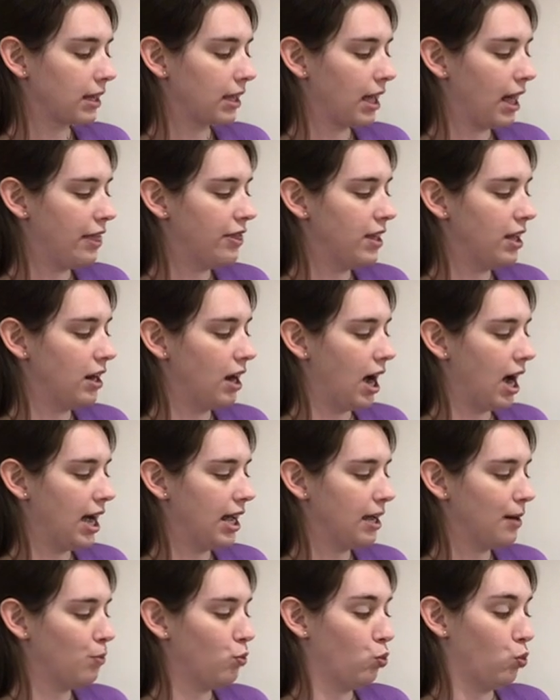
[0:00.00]
And then I
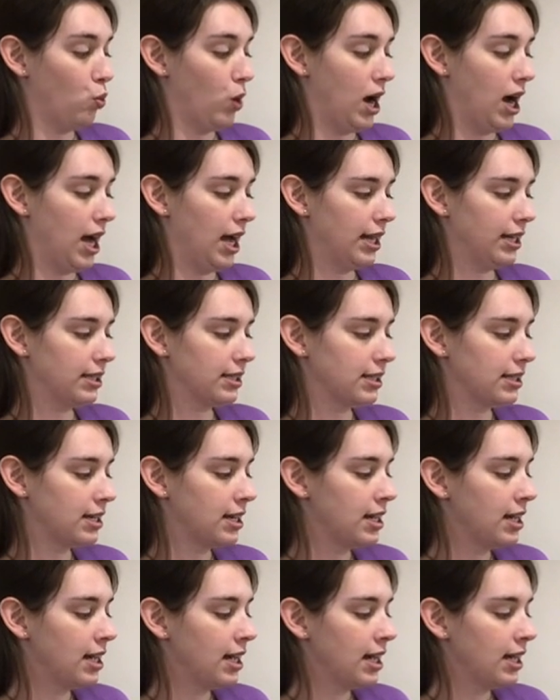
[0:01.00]
am wise.
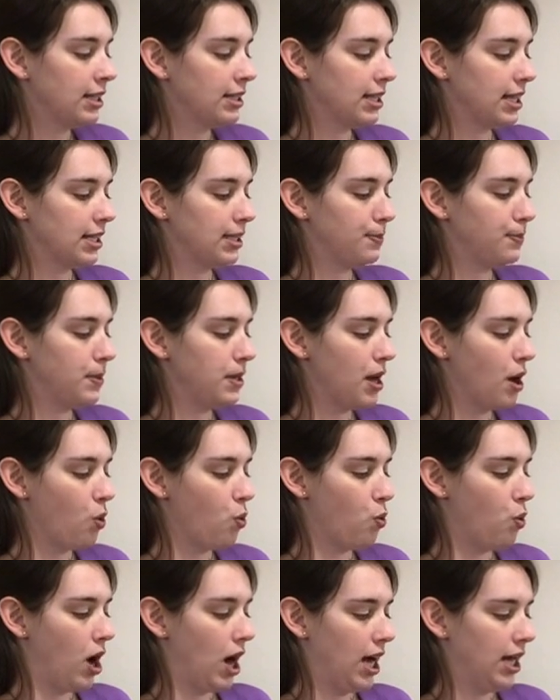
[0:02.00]
It says be a
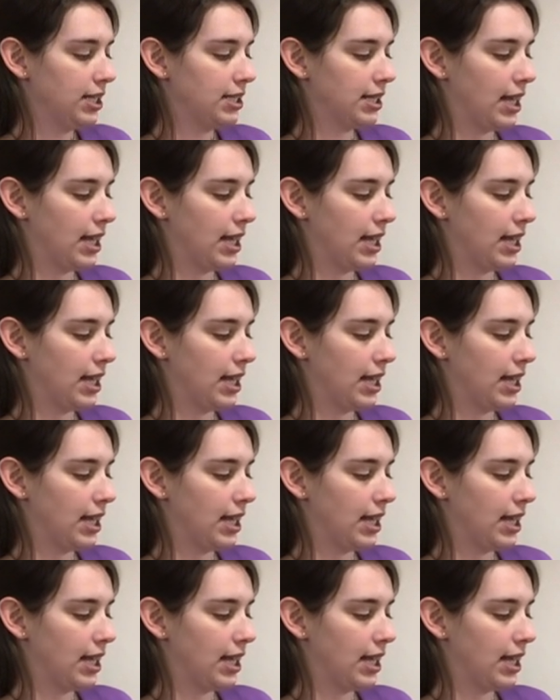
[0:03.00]
wise